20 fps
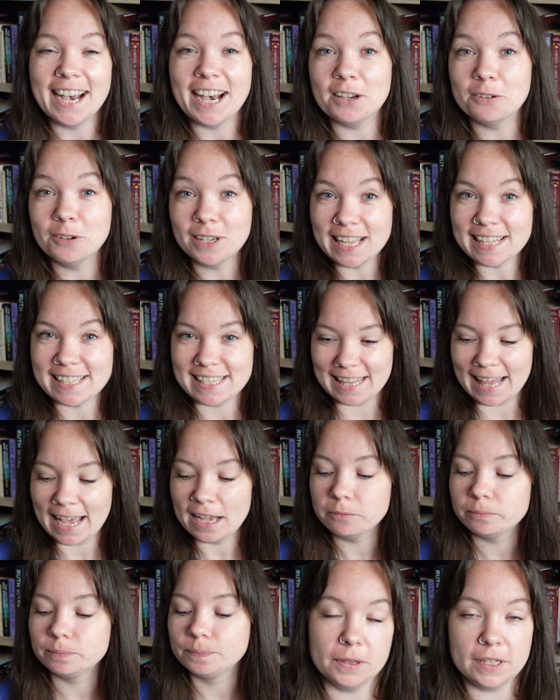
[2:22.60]
I will get to
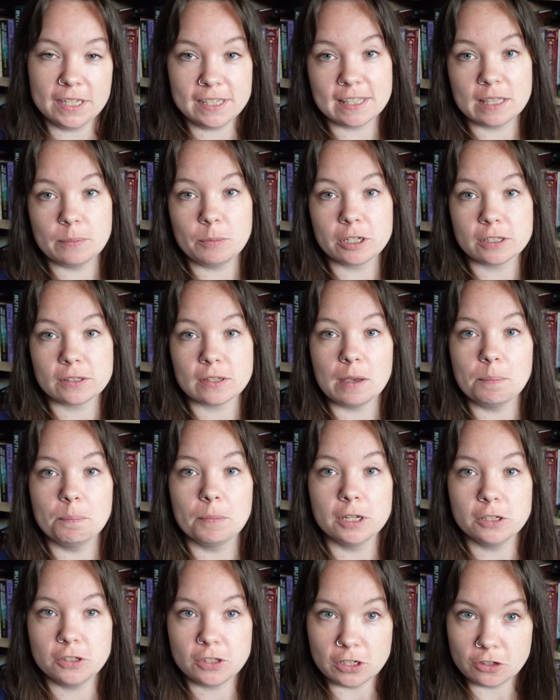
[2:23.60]
that. But these are the books that I'm
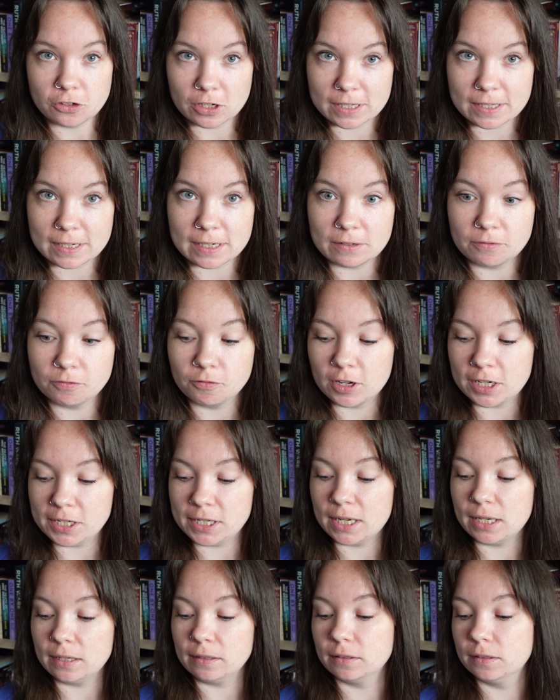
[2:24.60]
most interested in
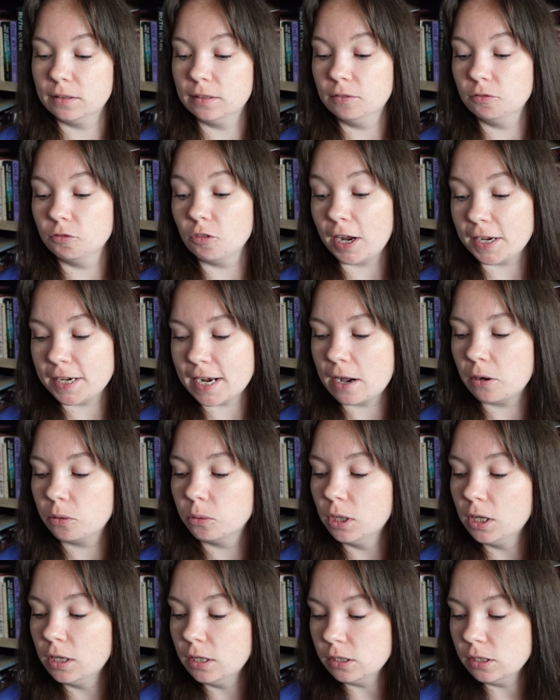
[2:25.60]
reading right now.